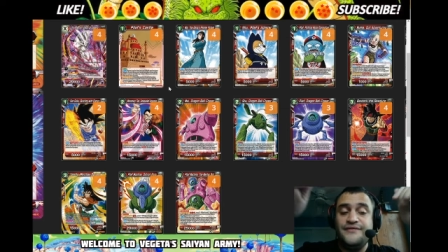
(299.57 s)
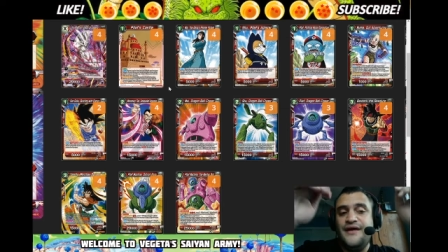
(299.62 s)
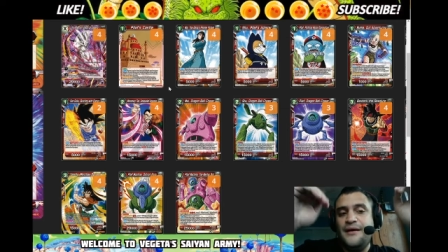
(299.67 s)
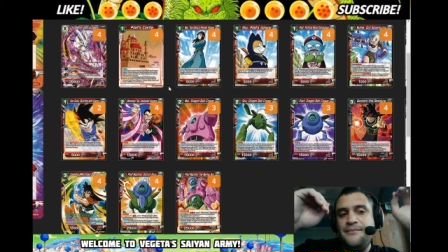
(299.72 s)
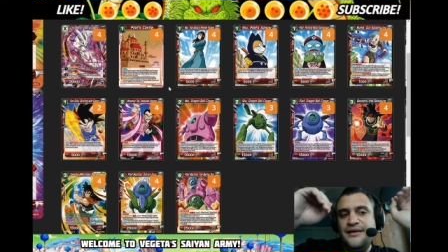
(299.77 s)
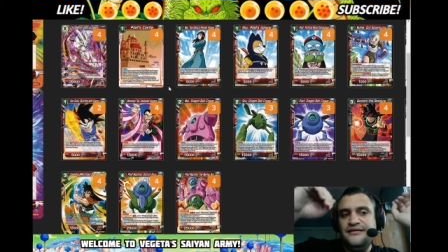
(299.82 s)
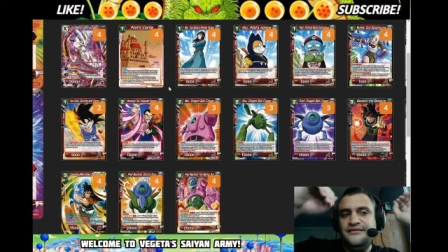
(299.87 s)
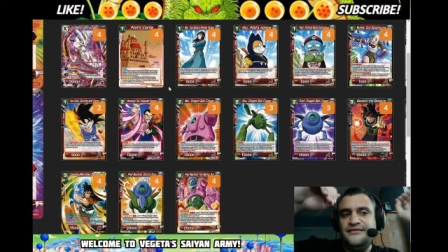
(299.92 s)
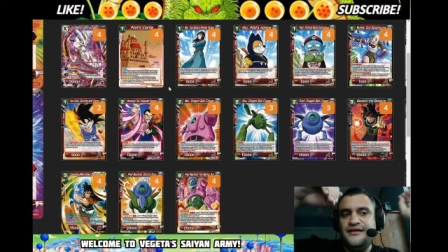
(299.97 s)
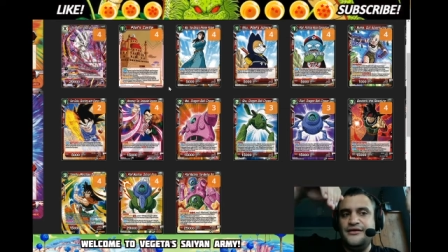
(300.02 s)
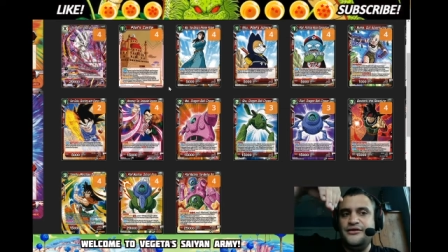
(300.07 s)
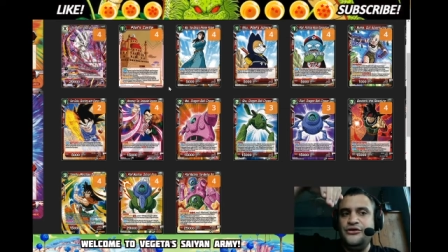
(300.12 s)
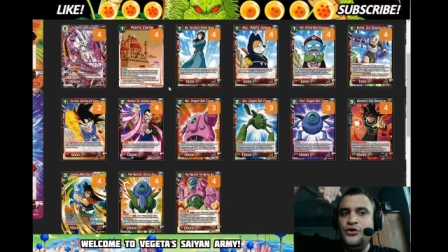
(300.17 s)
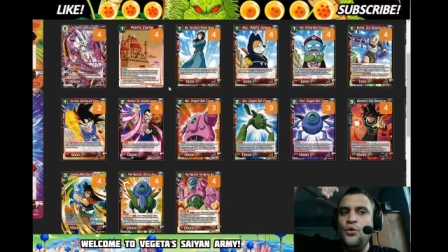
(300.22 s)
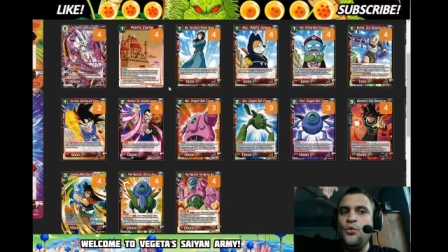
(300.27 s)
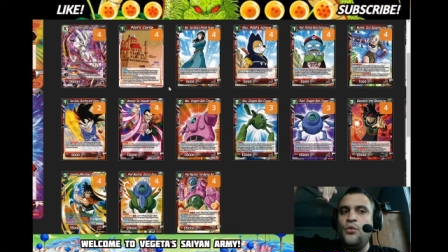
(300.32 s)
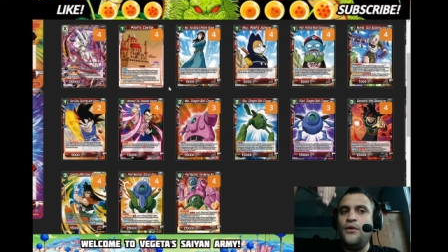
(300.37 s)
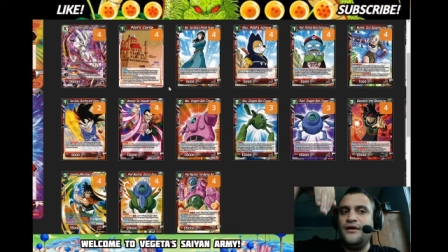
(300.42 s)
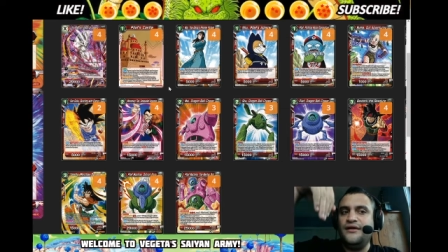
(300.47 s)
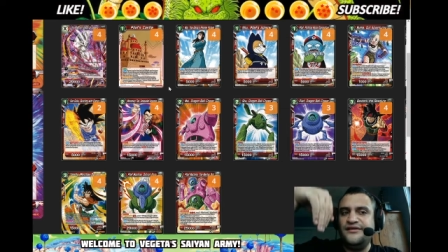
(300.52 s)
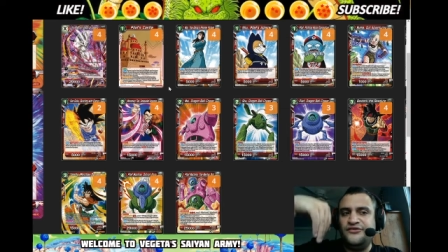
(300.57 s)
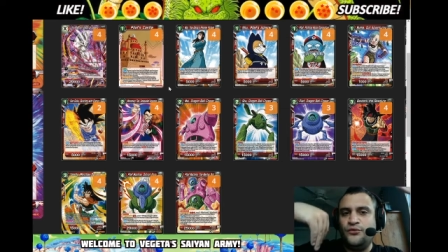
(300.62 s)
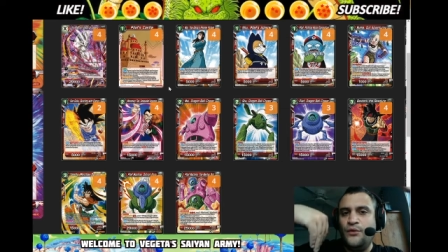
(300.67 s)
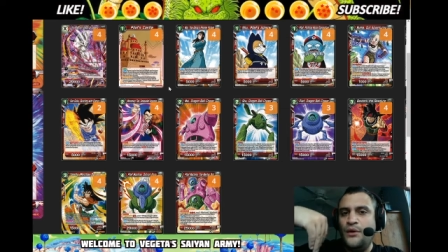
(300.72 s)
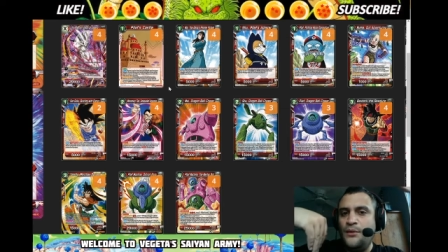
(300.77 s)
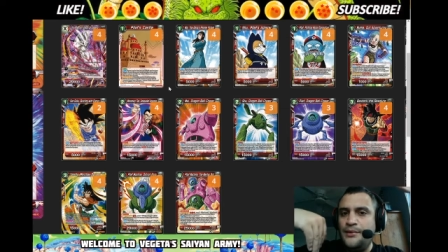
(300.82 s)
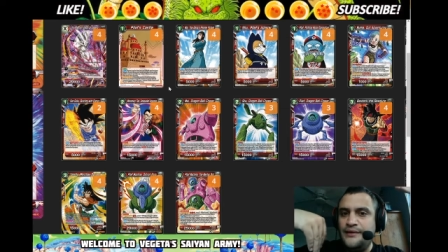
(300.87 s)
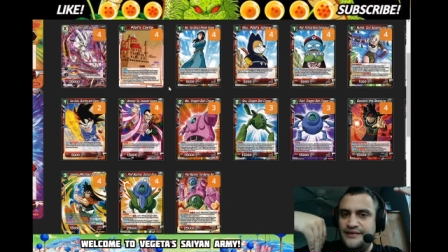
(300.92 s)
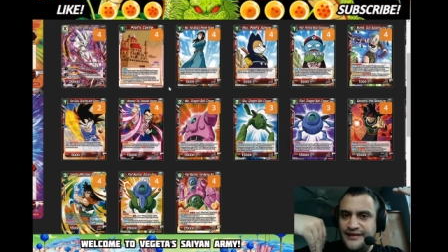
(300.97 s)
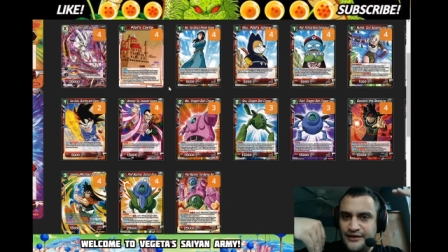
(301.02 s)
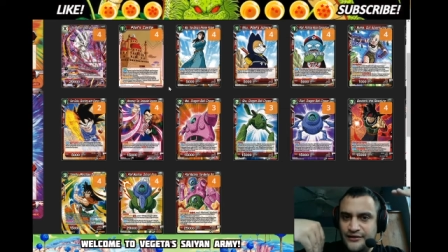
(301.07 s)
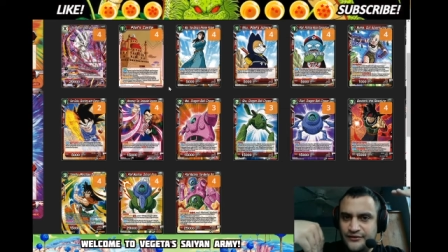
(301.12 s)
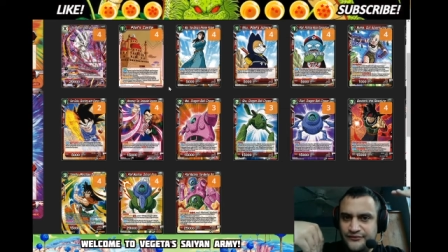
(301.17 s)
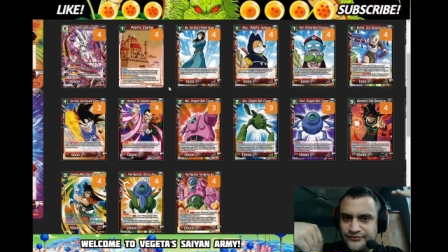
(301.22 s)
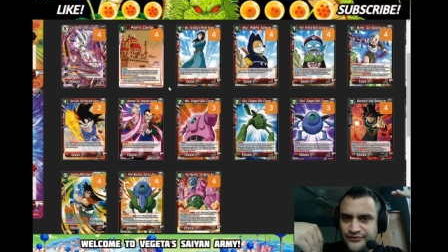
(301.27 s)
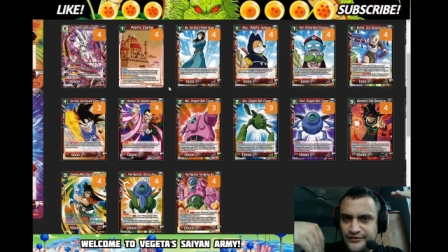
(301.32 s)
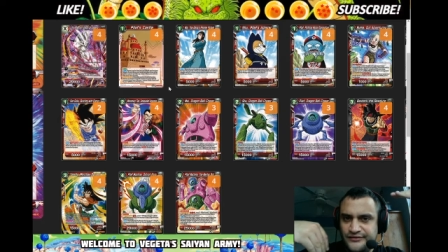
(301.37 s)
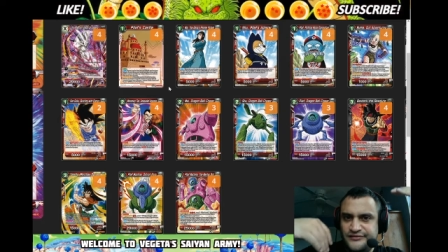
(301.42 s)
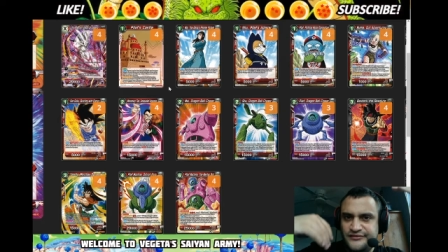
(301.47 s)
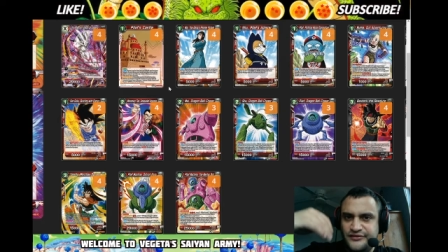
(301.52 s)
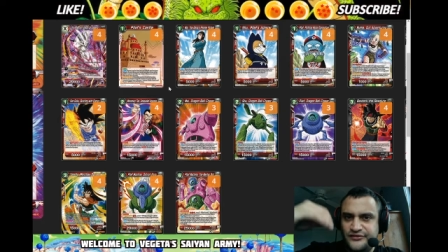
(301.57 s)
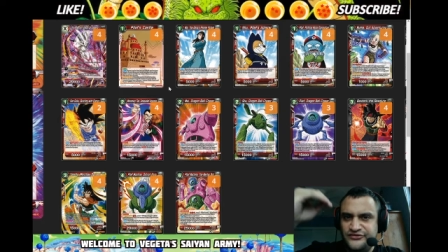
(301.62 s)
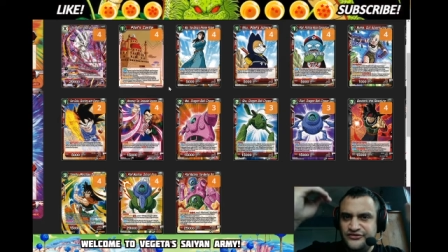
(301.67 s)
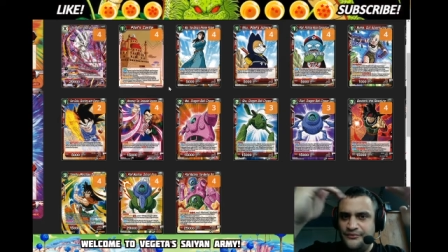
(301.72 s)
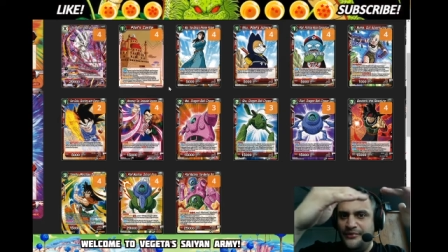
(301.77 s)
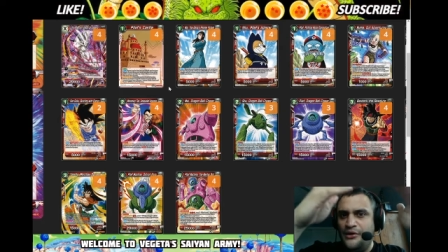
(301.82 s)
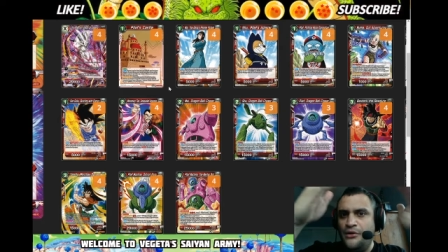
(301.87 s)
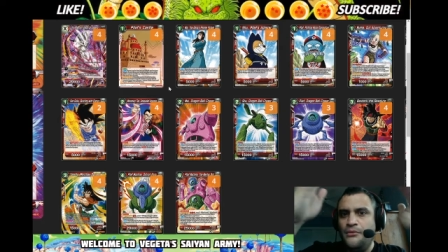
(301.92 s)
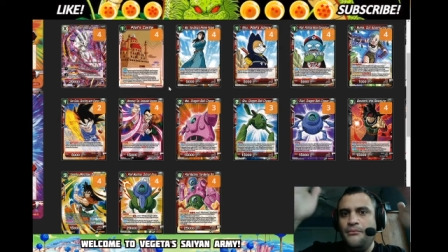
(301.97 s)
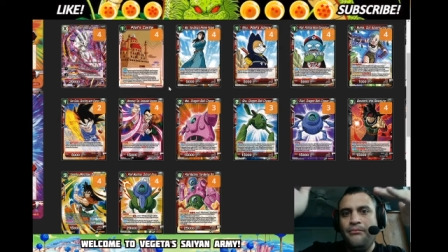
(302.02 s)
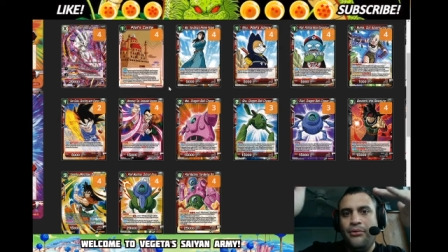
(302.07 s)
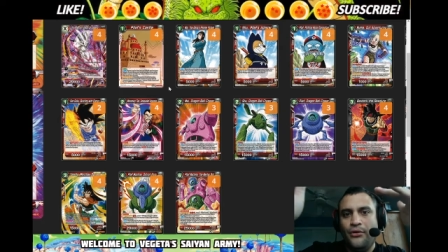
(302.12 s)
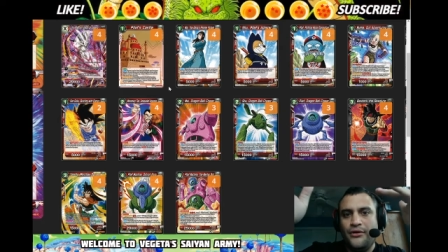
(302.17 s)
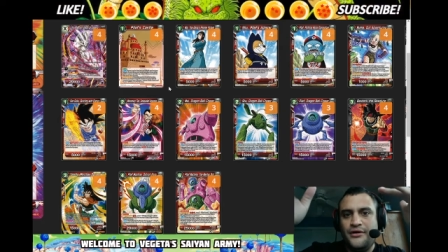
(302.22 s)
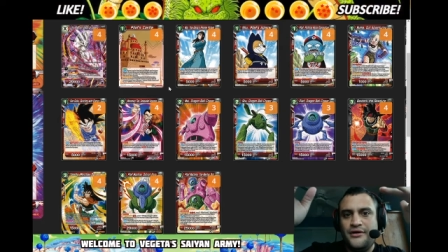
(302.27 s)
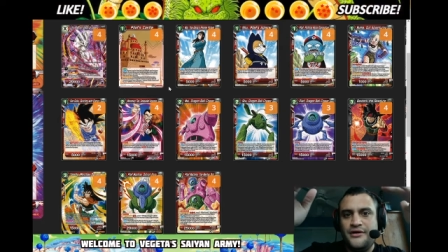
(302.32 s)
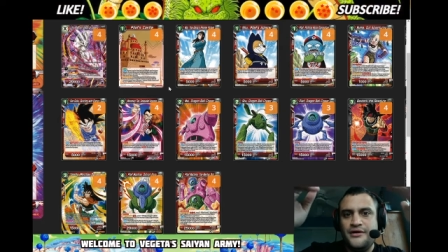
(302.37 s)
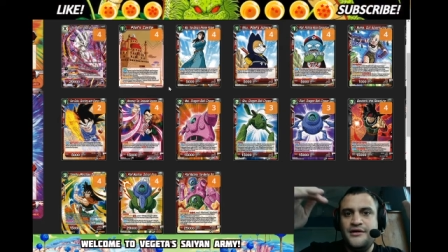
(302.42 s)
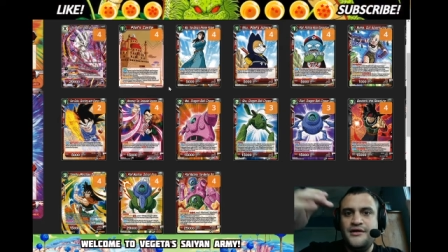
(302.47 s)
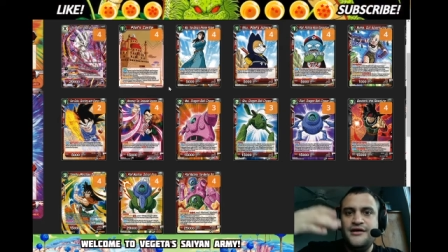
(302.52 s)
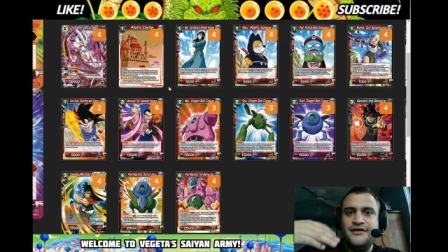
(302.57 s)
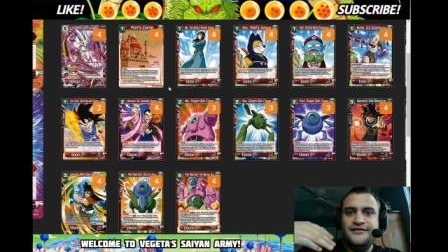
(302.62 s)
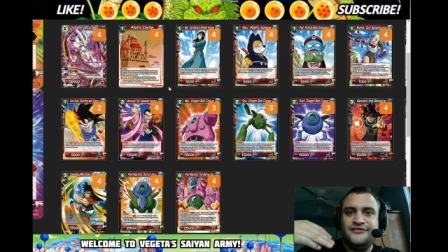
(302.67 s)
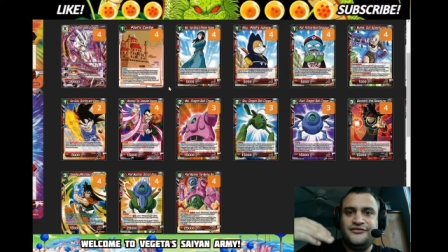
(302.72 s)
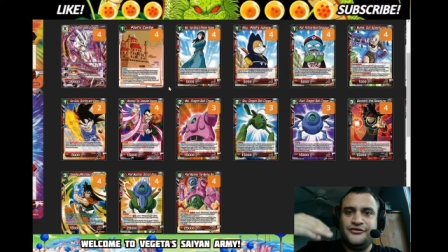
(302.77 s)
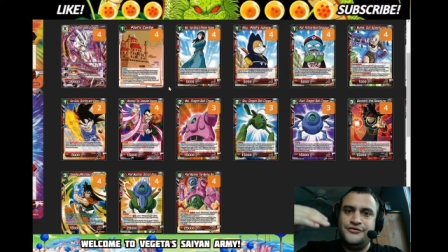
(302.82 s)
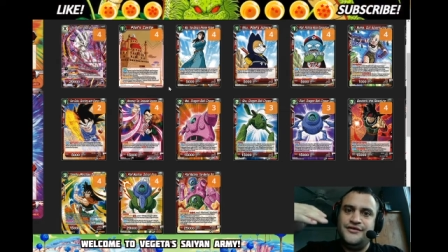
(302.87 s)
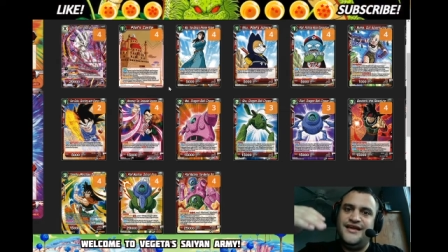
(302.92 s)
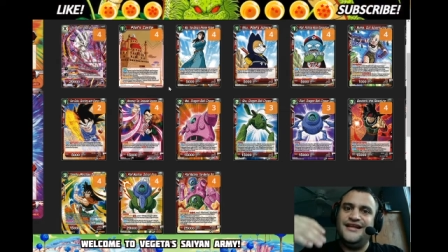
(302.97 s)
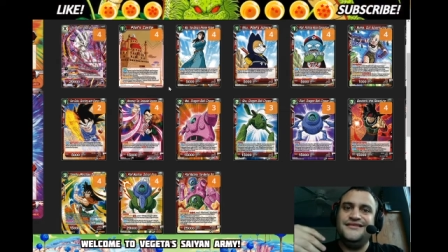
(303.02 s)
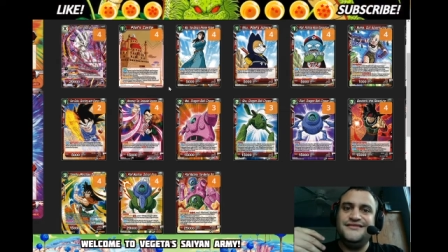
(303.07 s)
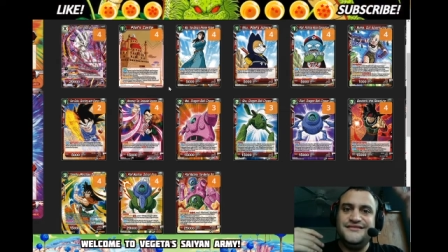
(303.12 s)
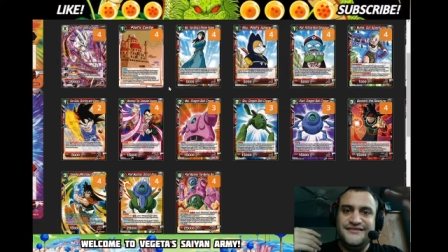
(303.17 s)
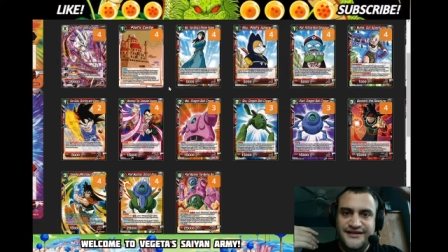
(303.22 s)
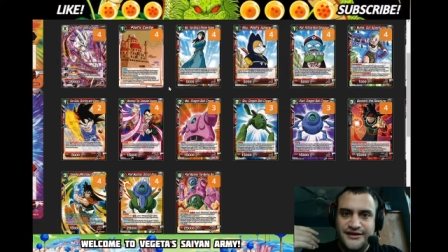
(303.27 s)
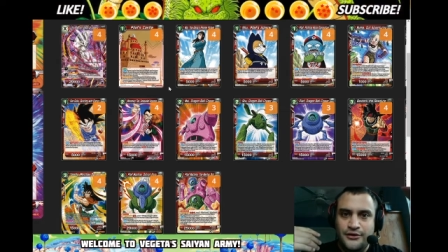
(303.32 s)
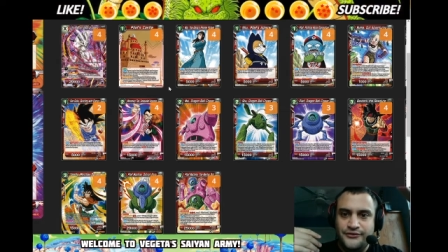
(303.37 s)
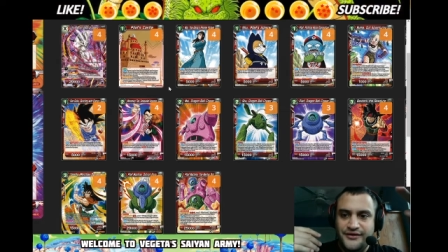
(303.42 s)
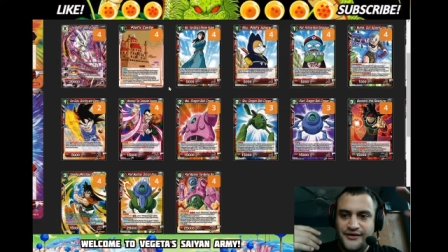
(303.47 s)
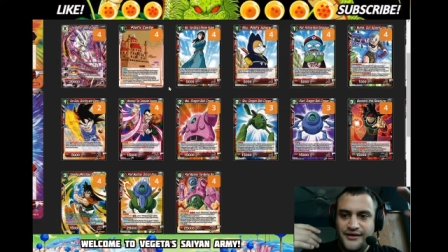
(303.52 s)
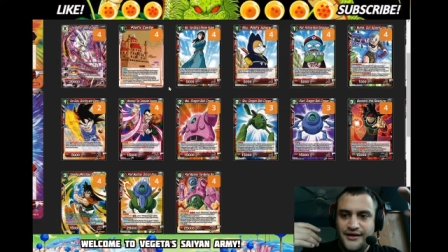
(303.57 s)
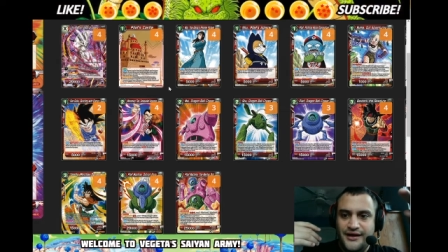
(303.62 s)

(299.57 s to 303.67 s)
That means that you want to swing with leader first or something on board so you can deal the